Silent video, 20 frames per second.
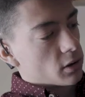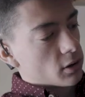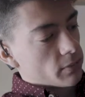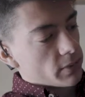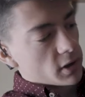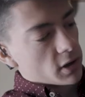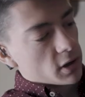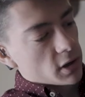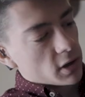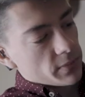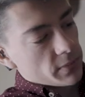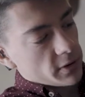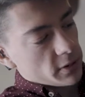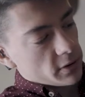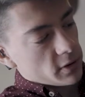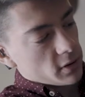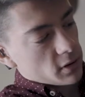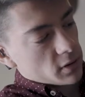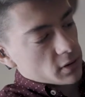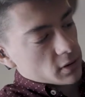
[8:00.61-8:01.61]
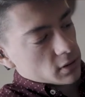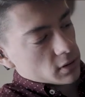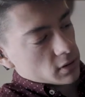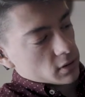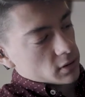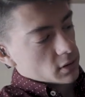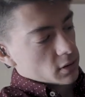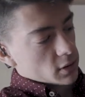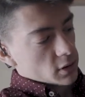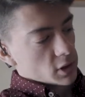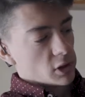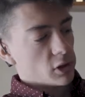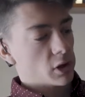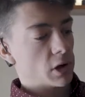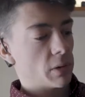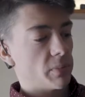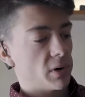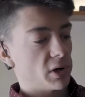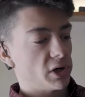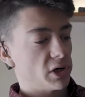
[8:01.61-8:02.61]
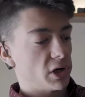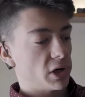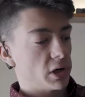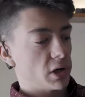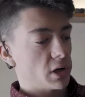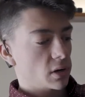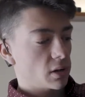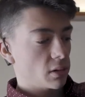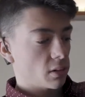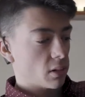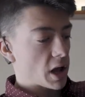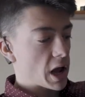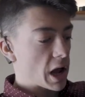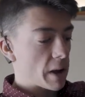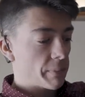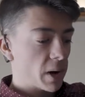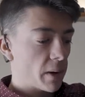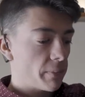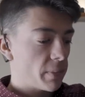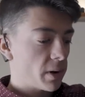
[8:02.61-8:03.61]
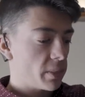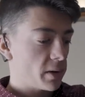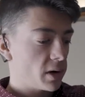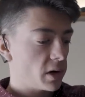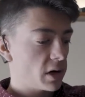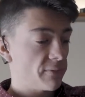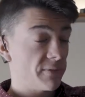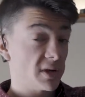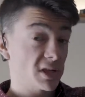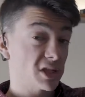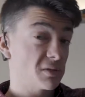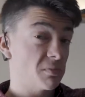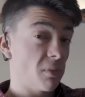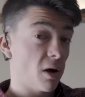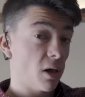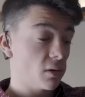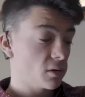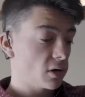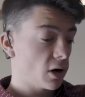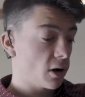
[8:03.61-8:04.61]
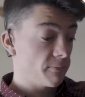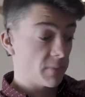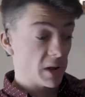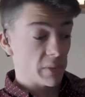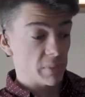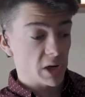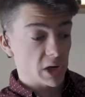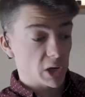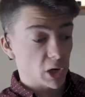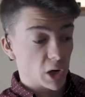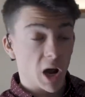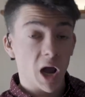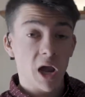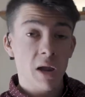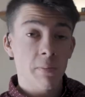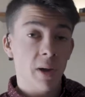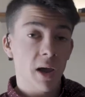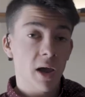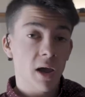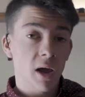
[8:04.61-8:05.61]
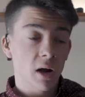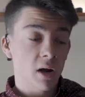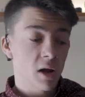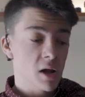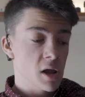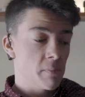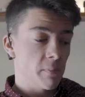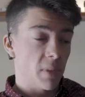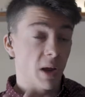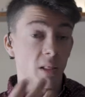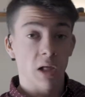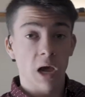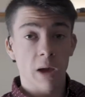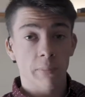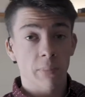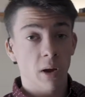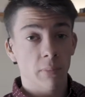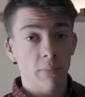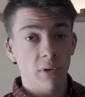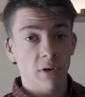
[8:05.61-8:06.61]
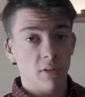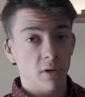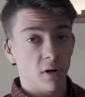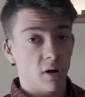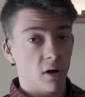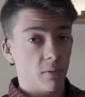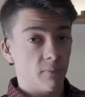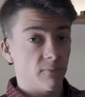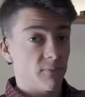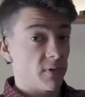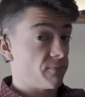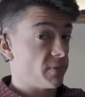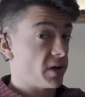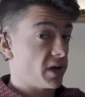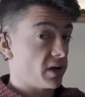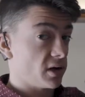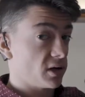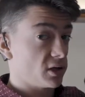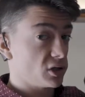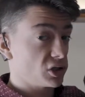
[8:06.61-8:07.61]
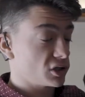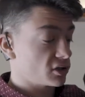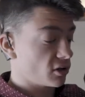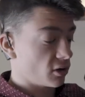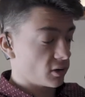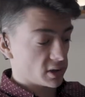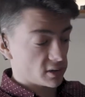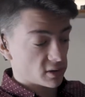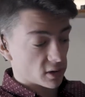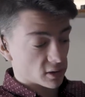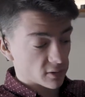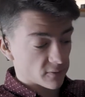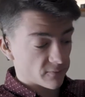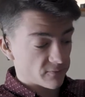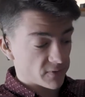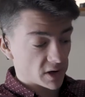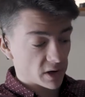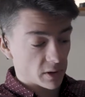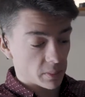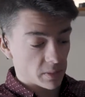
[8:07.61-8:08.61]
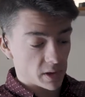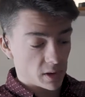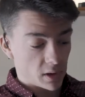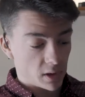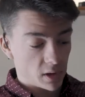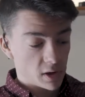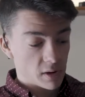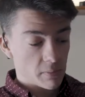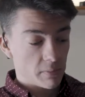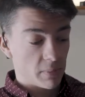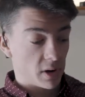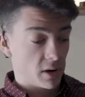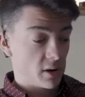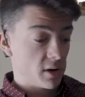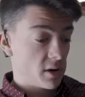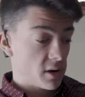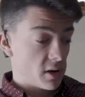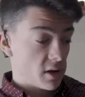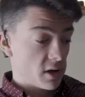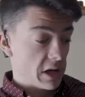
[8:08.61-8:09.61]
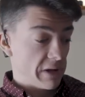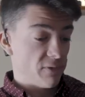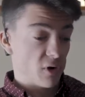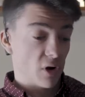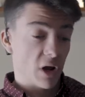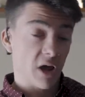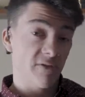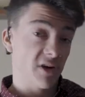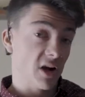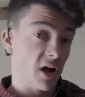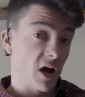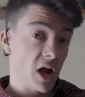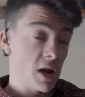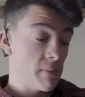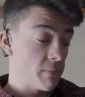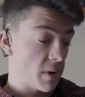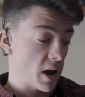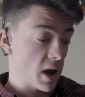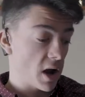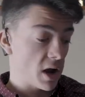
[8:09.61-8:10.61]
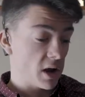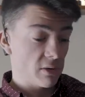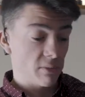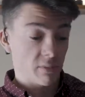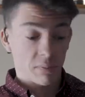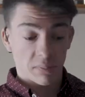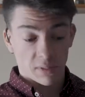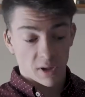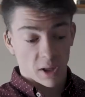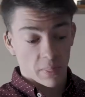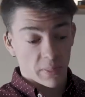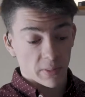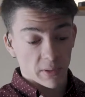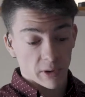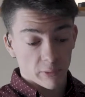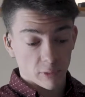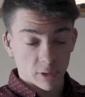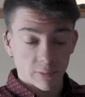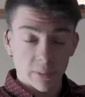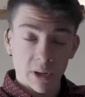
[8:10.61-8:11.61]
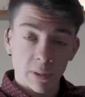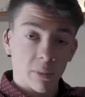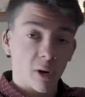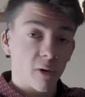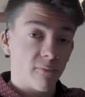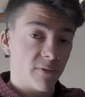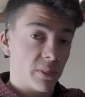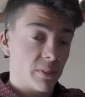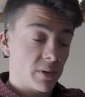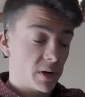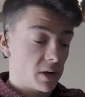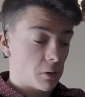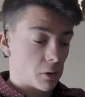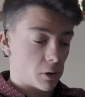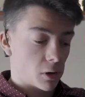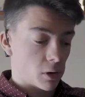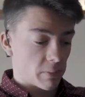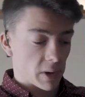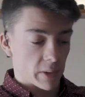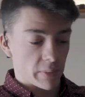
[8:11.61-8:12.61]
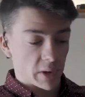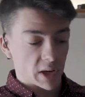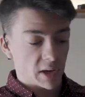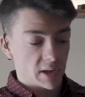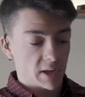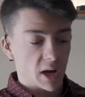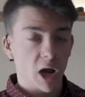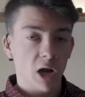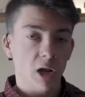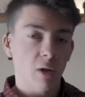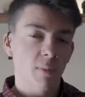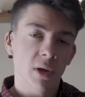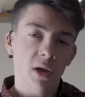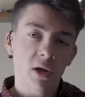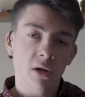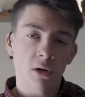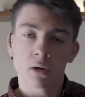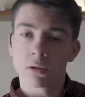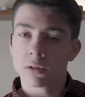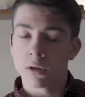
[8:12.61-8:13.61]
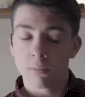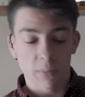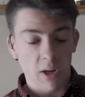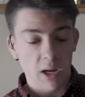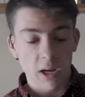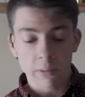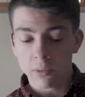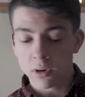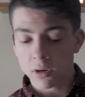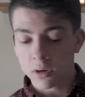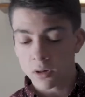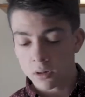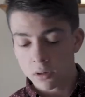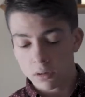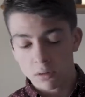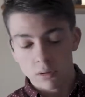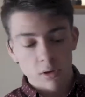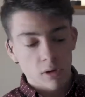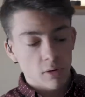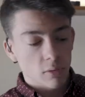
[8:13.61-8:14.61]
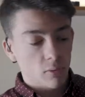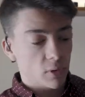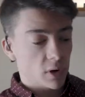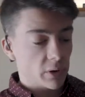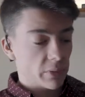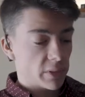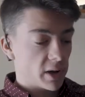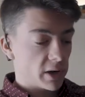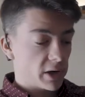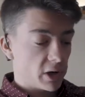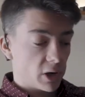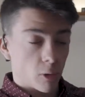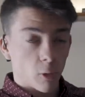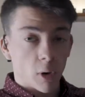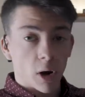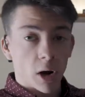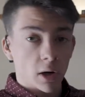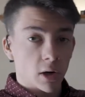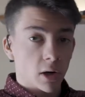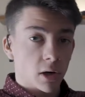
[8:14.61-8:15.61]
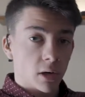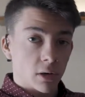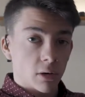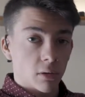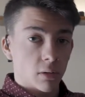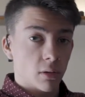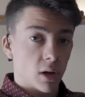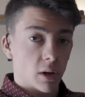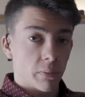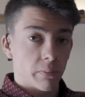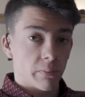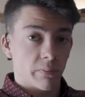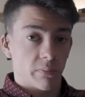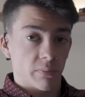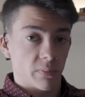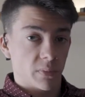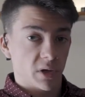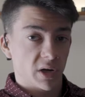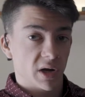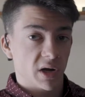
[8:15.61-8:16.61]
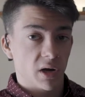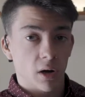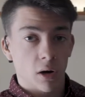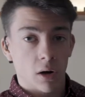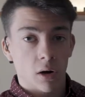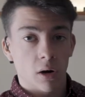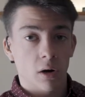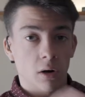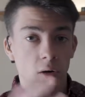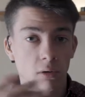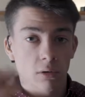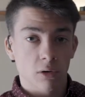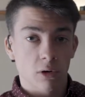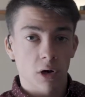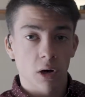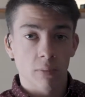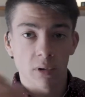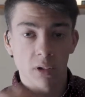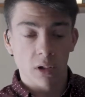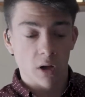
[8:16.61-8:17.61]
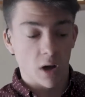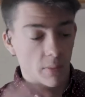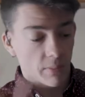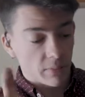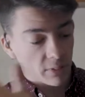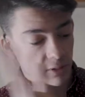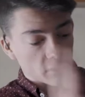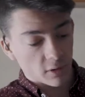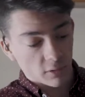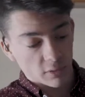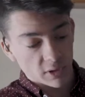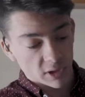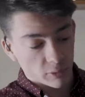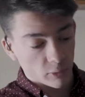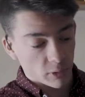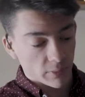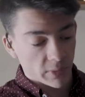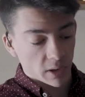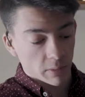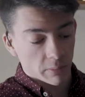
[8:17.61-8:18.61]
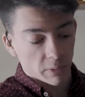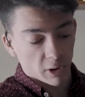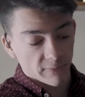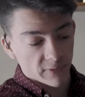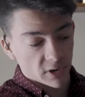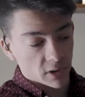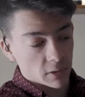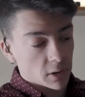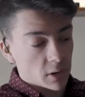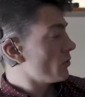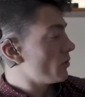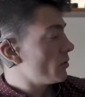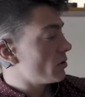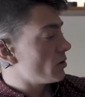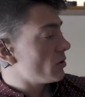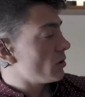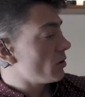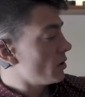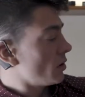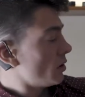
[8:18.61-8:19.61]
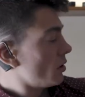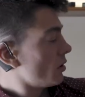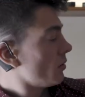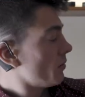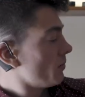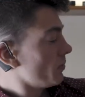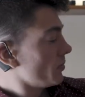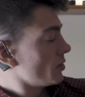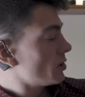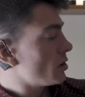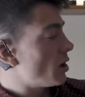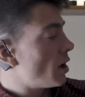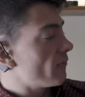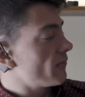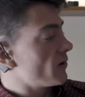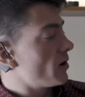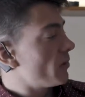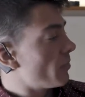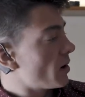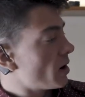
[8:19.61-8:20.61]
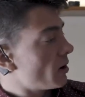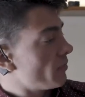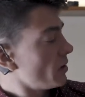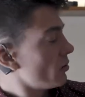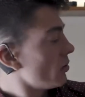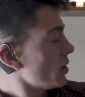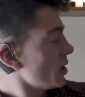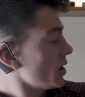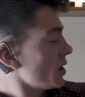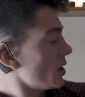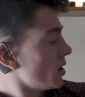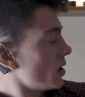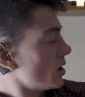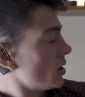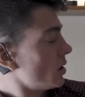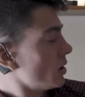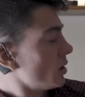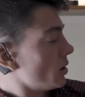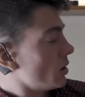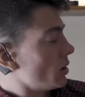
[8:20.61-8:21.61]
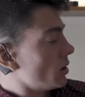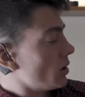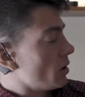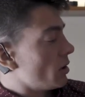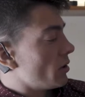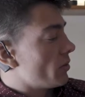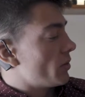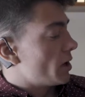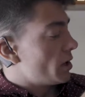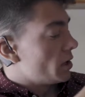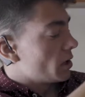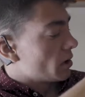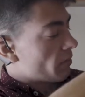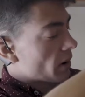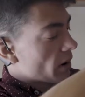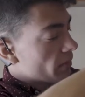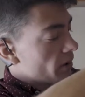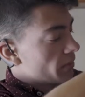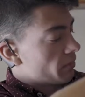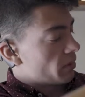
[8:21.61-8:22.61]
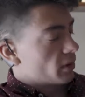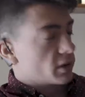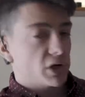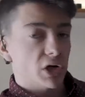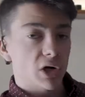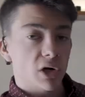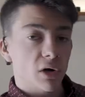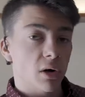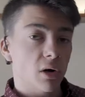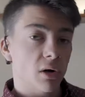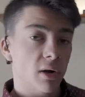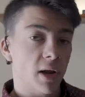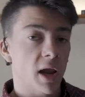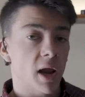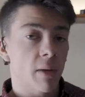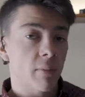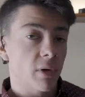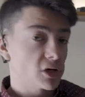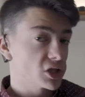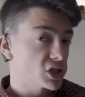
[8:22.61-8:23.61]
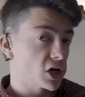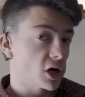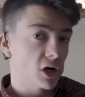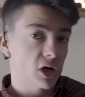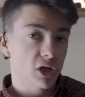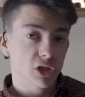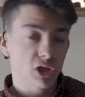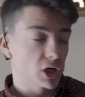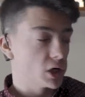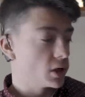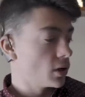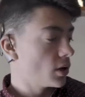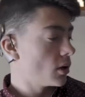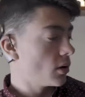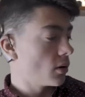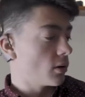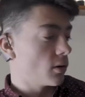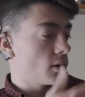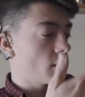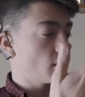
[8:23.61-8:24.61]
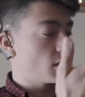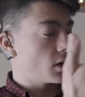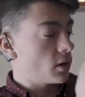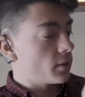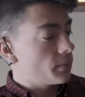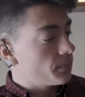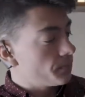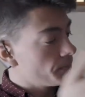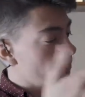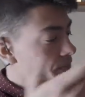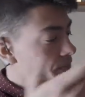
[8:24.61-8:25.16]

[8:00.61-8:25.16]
can open it up and then you can put your laptop in there if it's small enough, maybe your iPad. My laptop is a 15 inch, so it doesn't fit in there. But if you have an iPad, I think that would be a perfect thing, or maybe a document or some paper worth that you don't want it to like, you know, all crumble up. So this would be a perfect, there's a little soft compartment right here that you can probably put your camera charger or